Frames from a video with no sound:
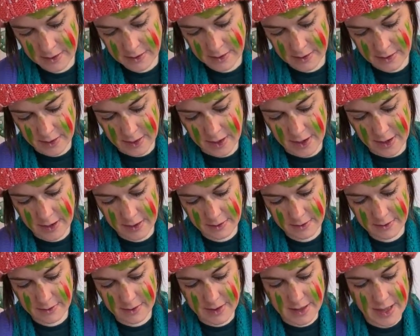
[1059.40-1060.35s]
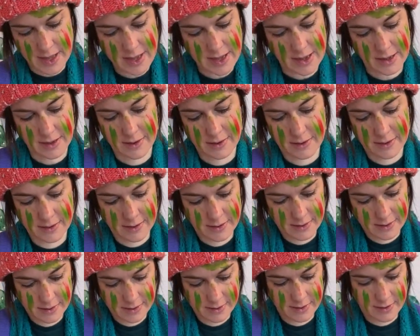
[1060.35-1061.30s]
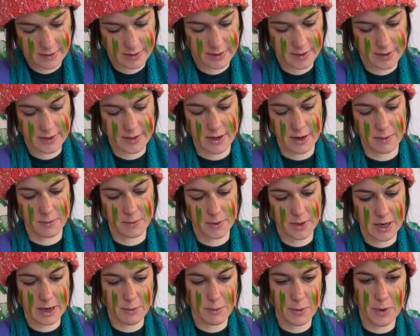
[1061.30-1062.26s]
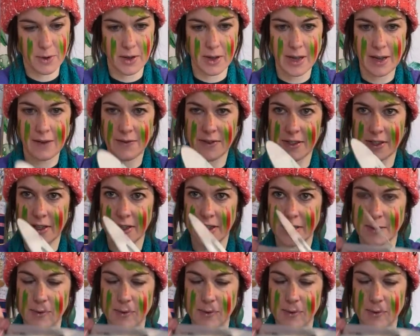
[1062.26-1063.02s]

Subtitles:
Okay, that. So I'm going to put, I haven't done this